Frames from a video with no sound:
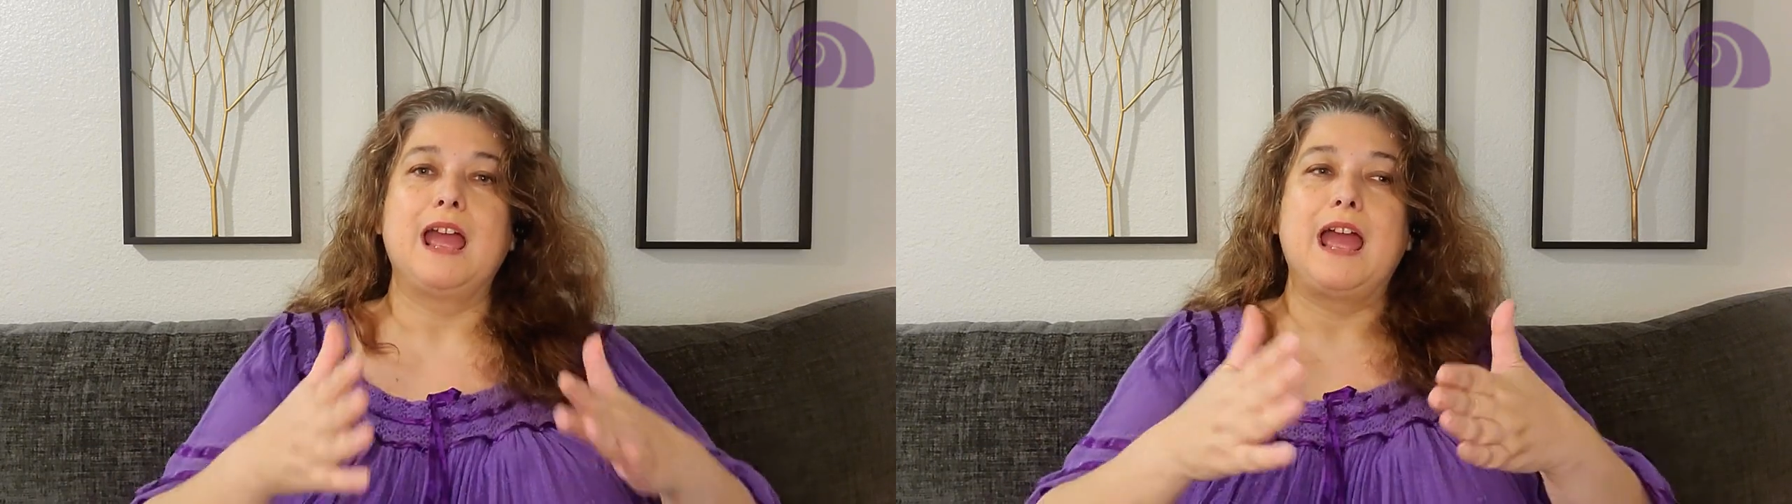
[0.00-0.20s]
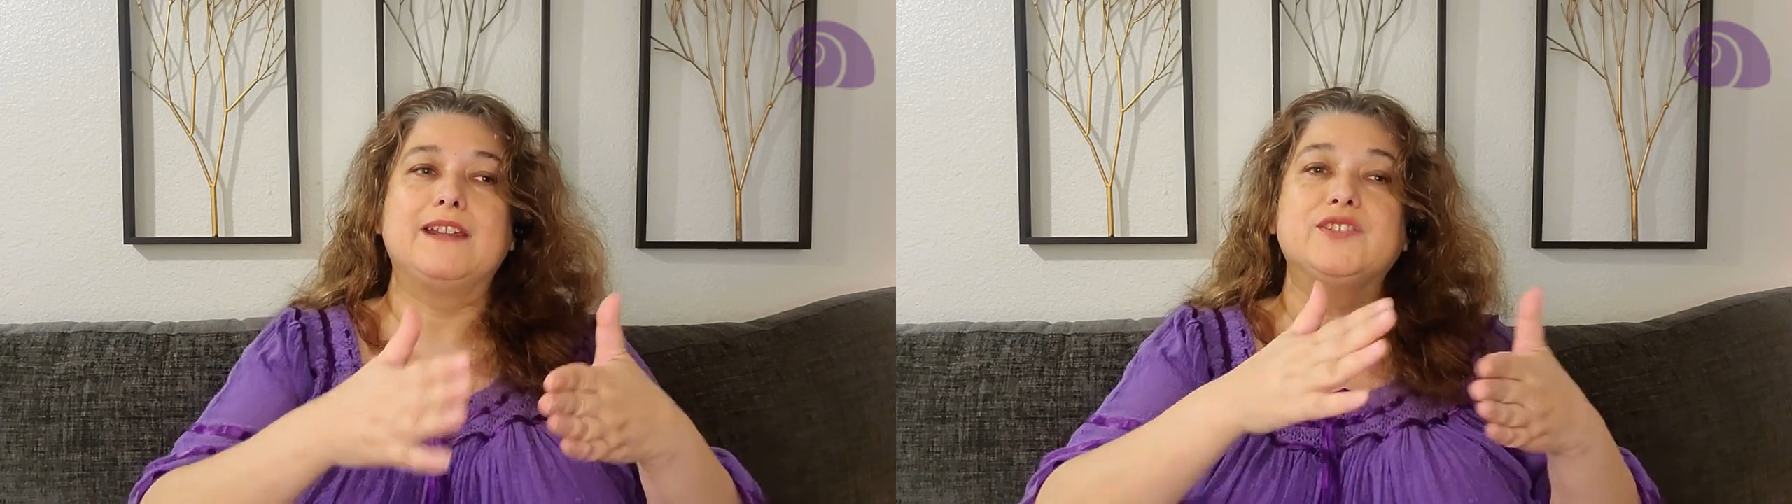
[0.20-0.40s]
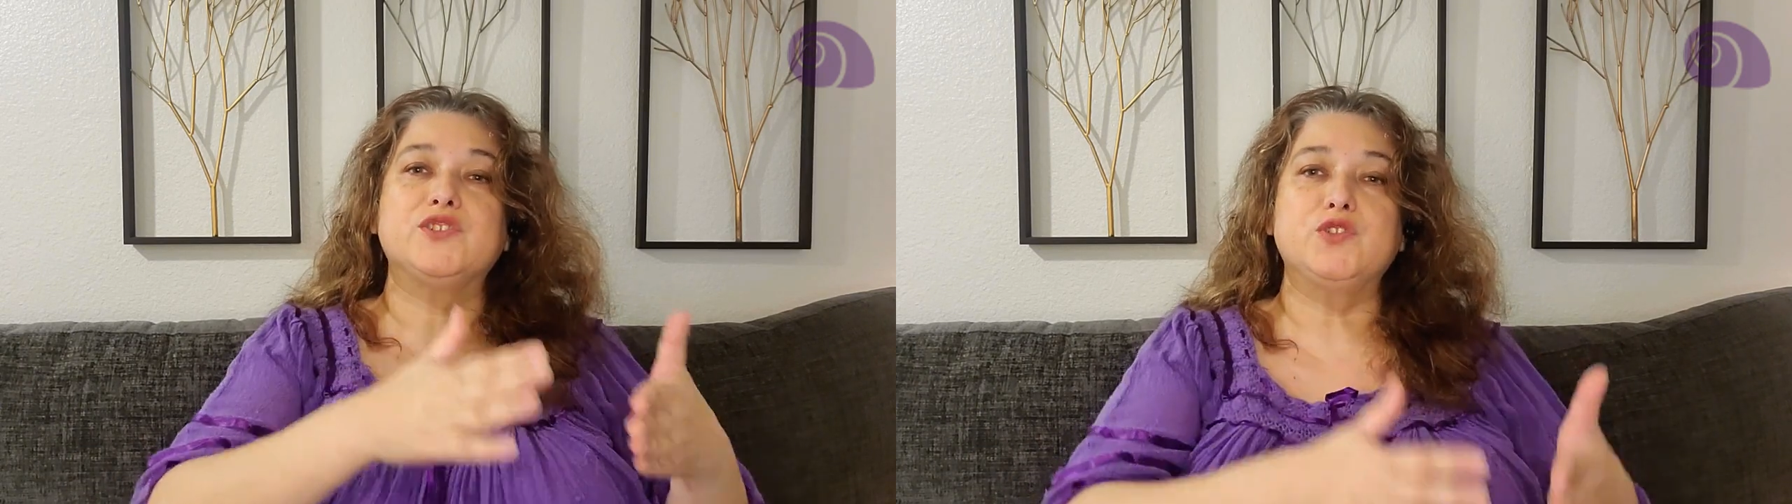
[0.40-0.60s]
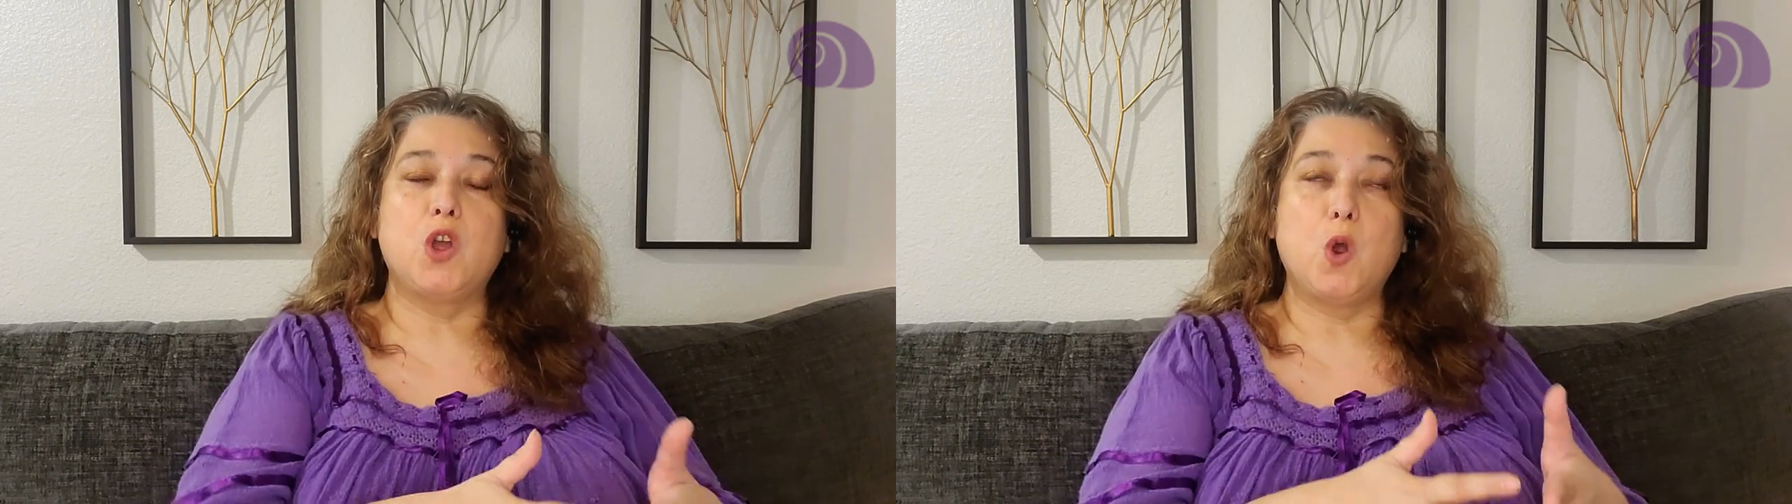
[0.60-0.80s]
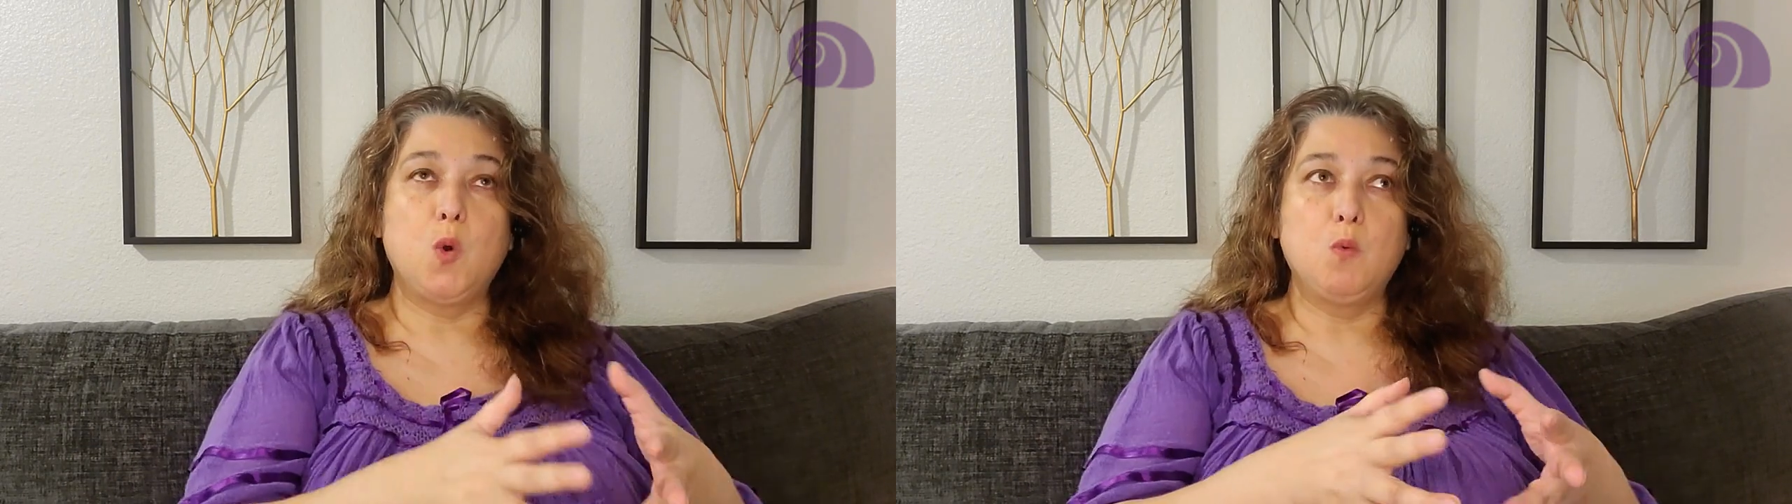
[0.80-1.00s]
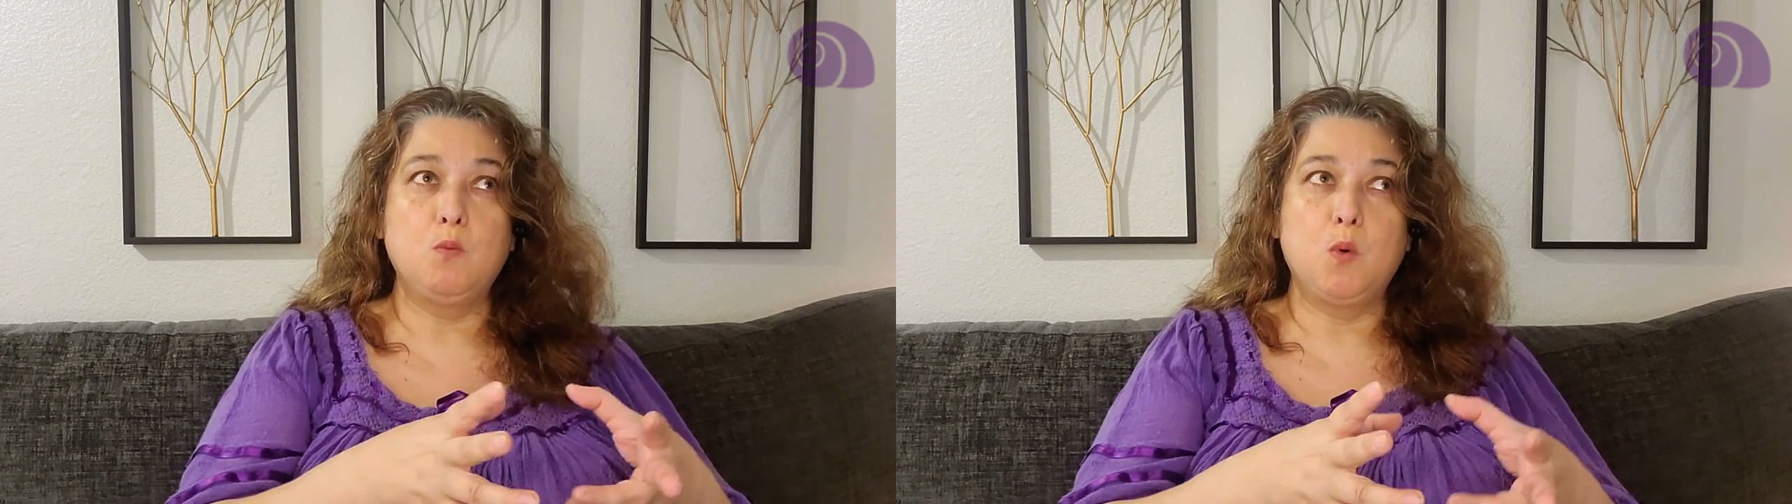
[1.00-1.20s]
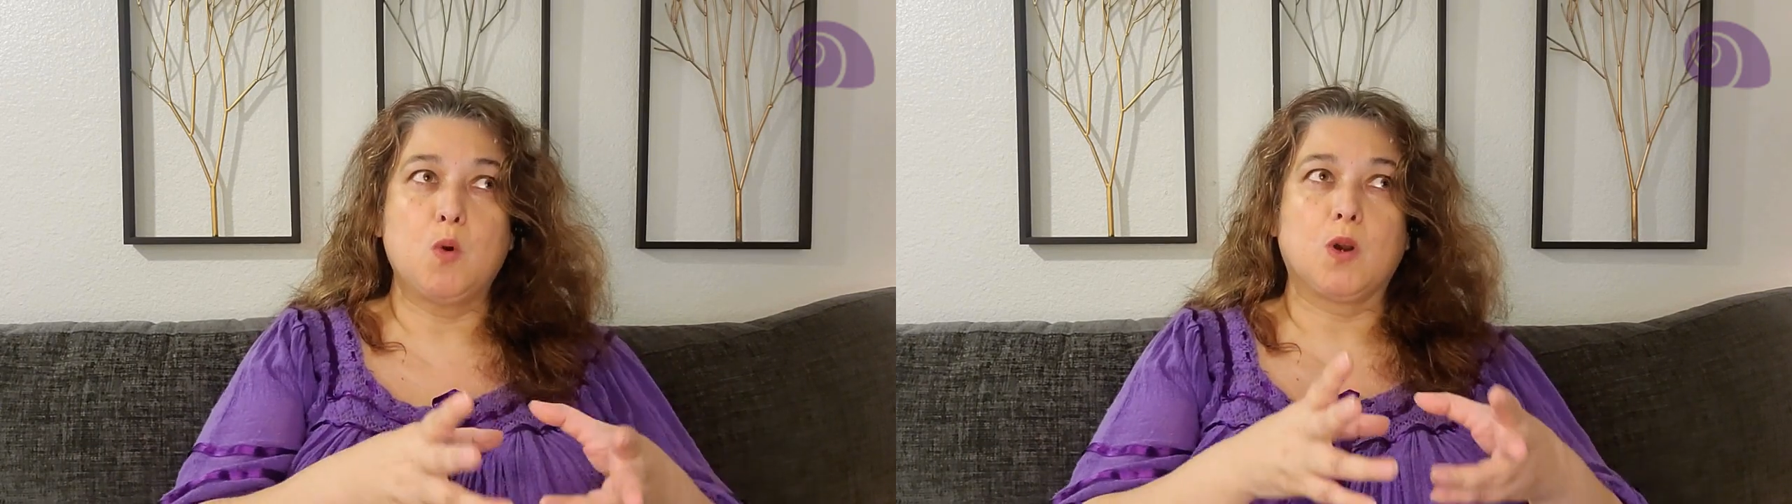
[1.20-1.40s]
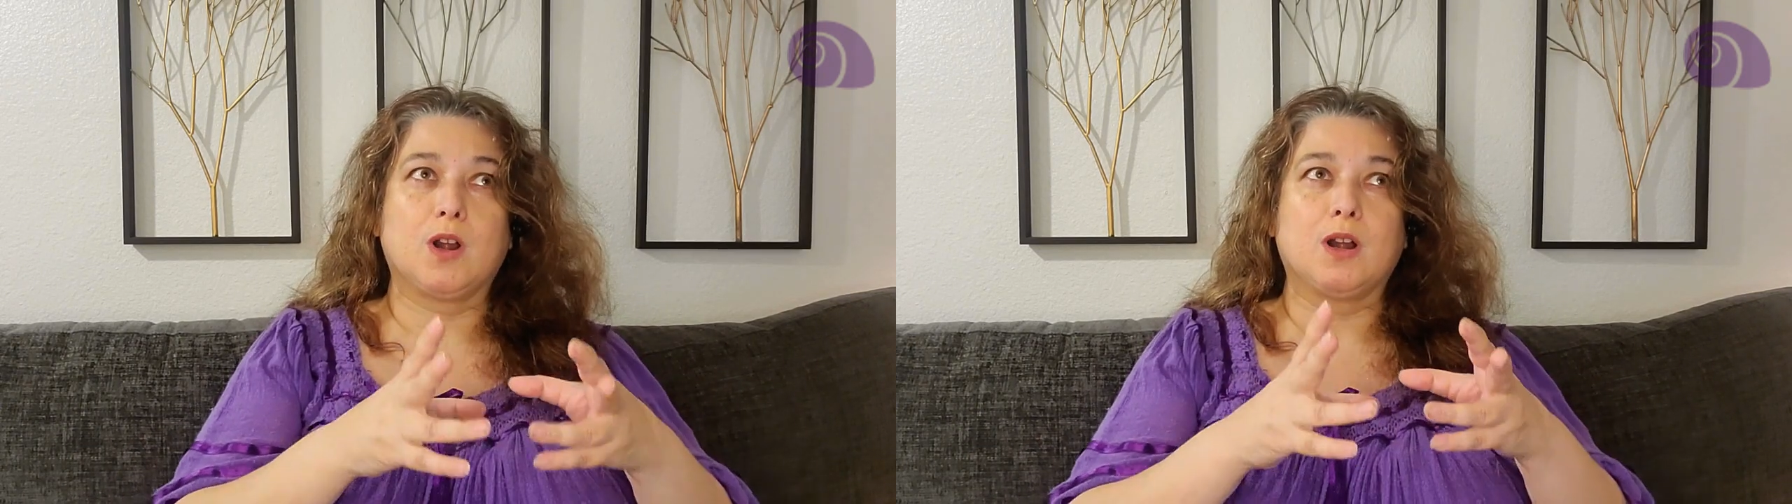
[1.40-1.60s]
And it's no
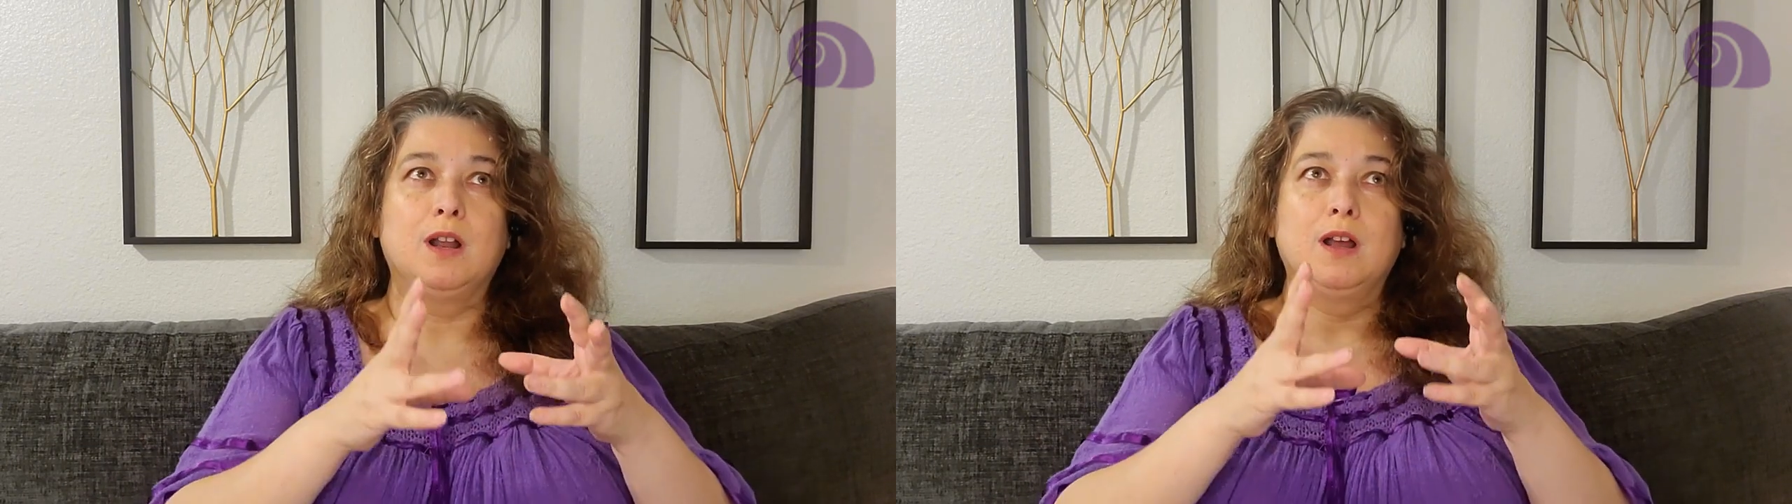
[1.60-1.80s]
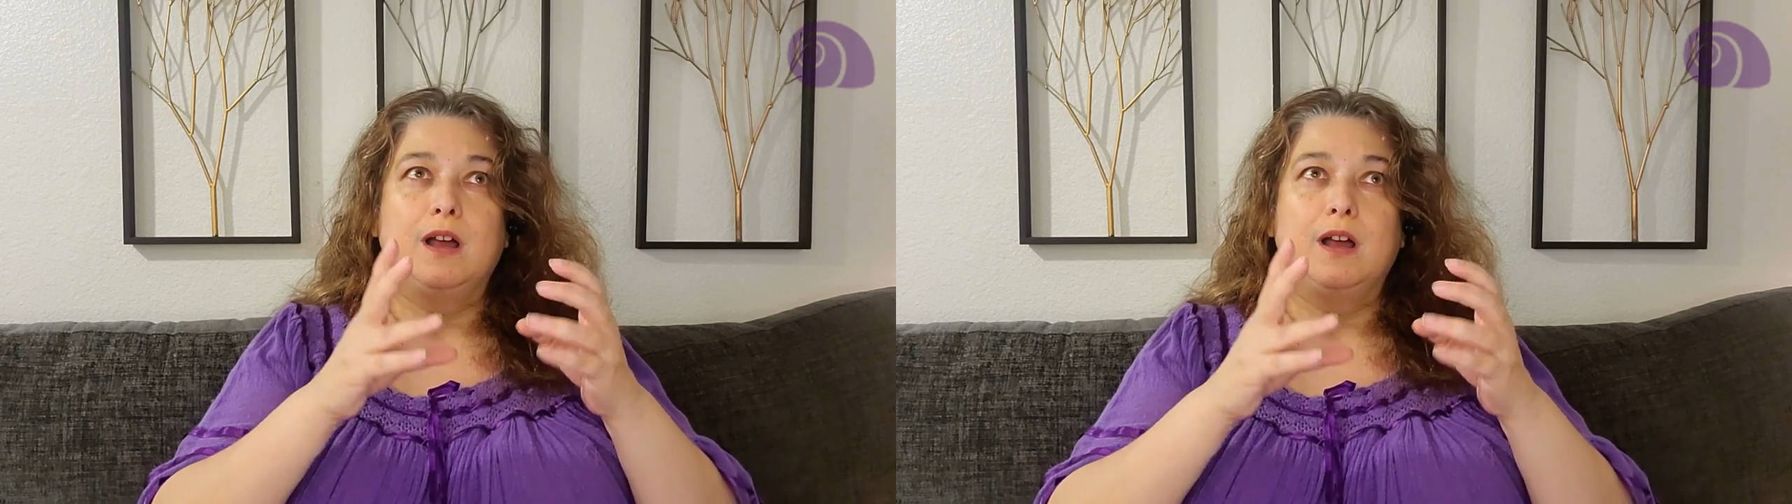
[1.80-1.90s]
more